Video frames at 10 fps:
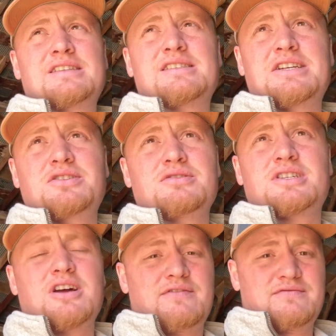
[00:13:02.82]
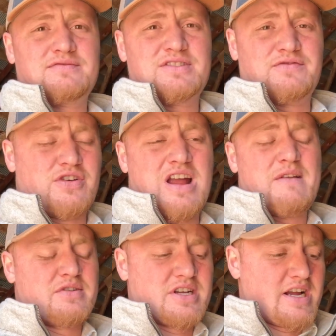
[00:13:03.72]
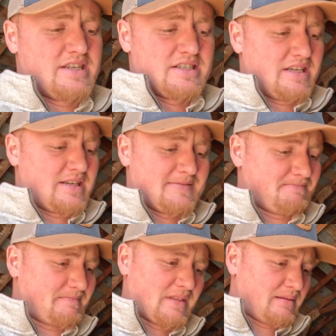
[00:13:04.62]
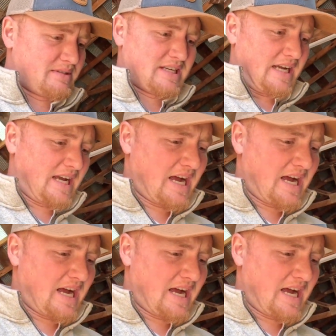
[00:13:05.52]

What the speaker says: and send you stuff for advertising, and I'm just like,